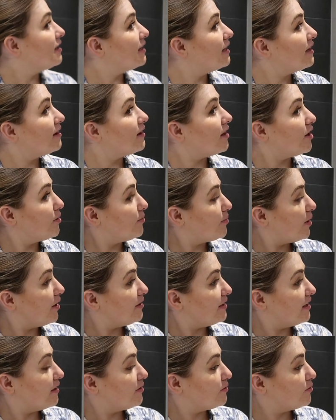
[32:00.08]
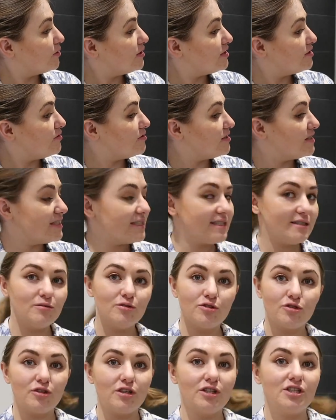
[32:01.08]
little low pony. I always use the silk
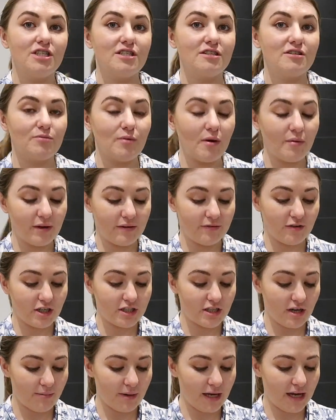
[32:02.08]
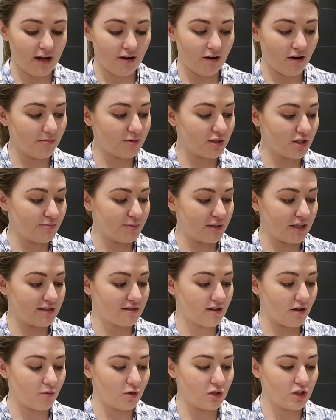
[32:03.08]
scrunchies as well whenever I tie my hair up, just
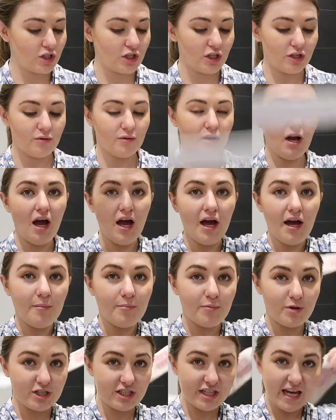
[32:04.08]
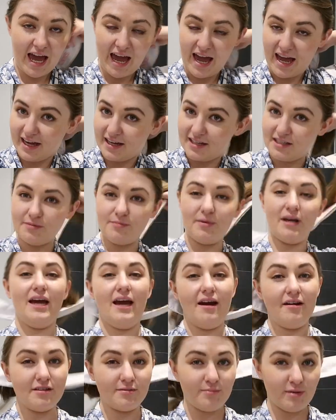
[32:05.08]
because I want to protect my
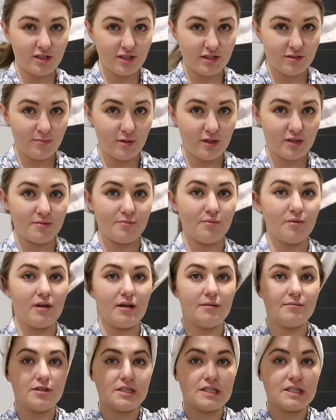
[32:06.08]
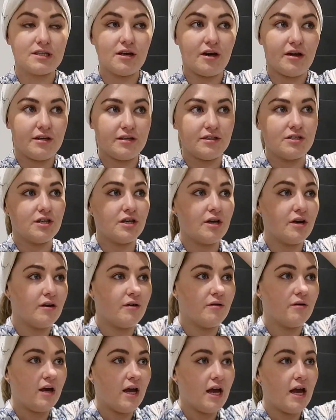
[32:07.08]
hair as much as possible. And I'm just going
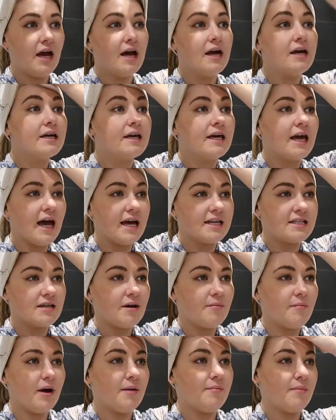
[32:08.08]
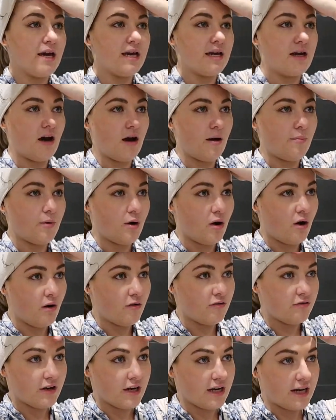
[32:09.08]
to get my makeup
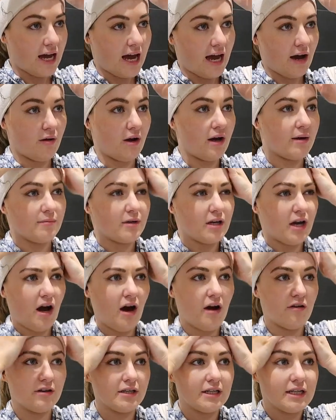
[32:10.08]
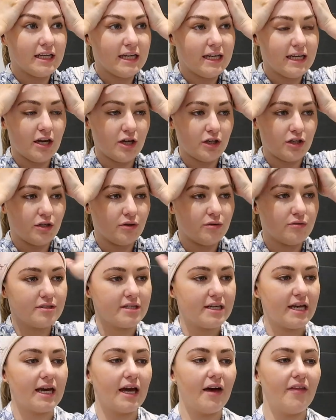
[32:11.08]
off now. I'm currently
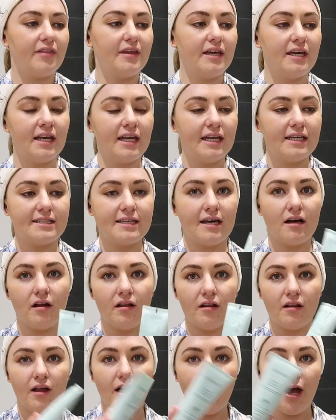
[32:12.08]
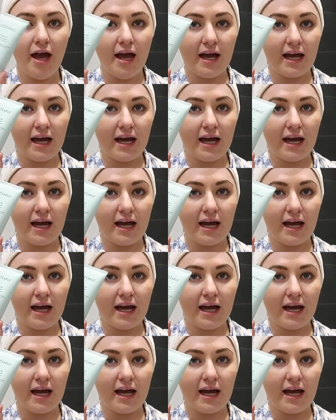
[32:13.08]
using the Liz Earle